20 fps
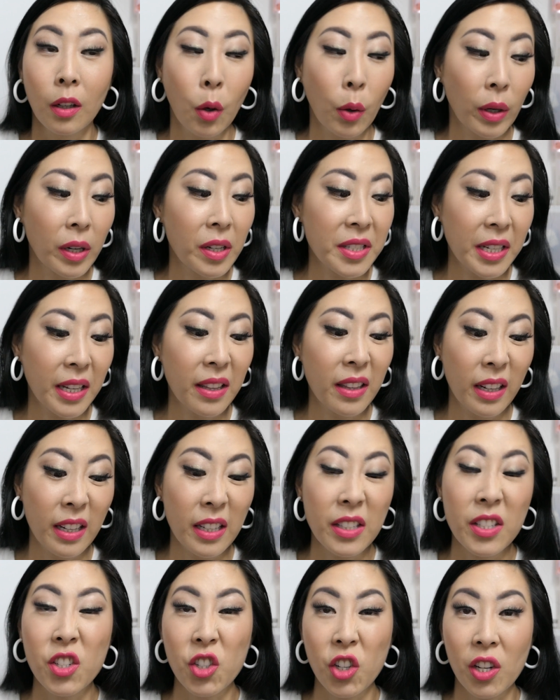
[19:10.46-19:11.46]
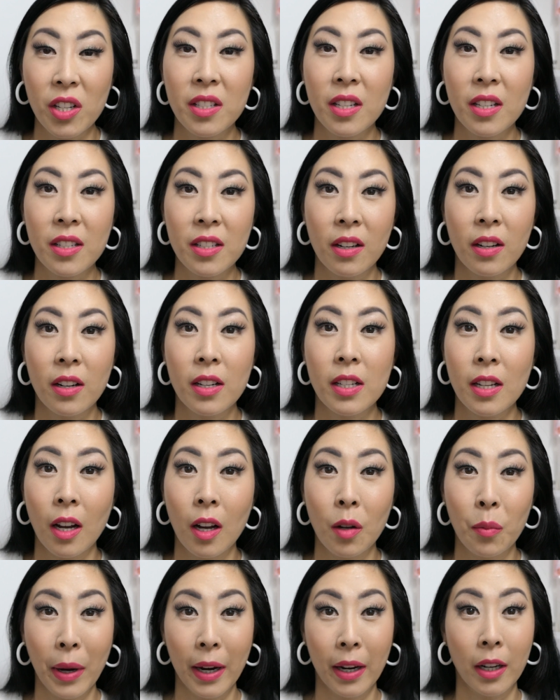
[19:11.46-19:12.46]
going to say that it's just as good as
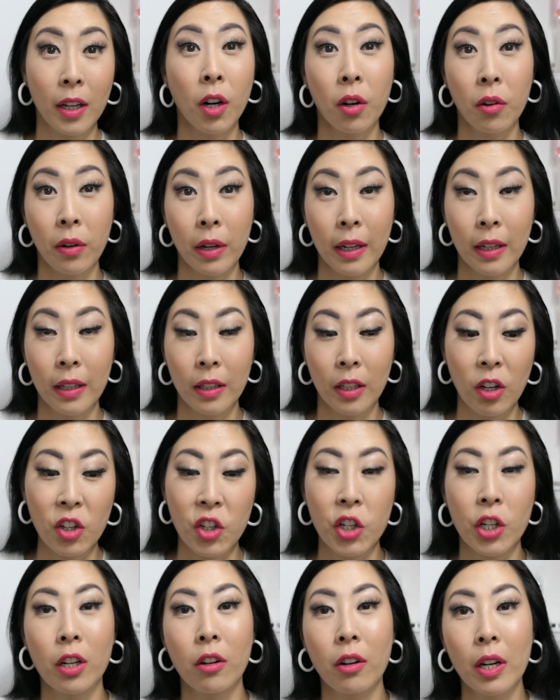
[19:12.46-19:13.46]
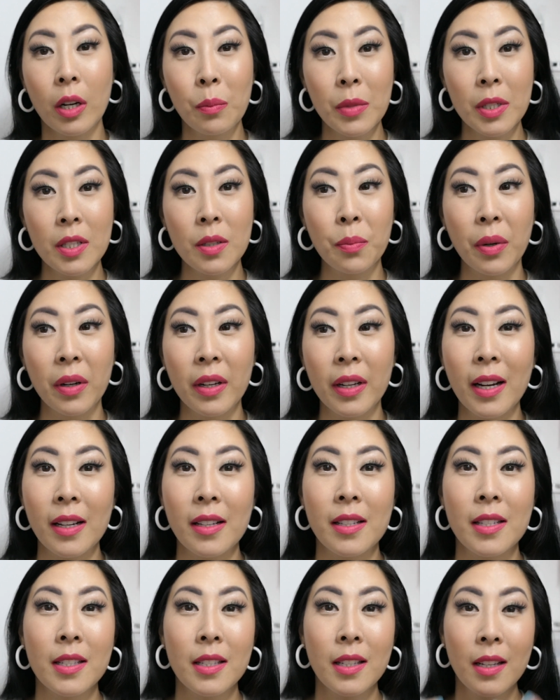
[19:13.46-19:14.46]
all my Korean cushion creams, but
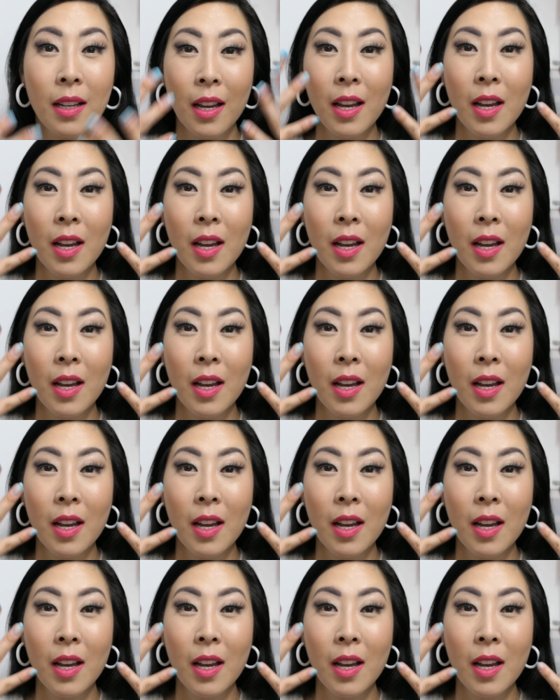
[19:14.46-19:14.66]
yes,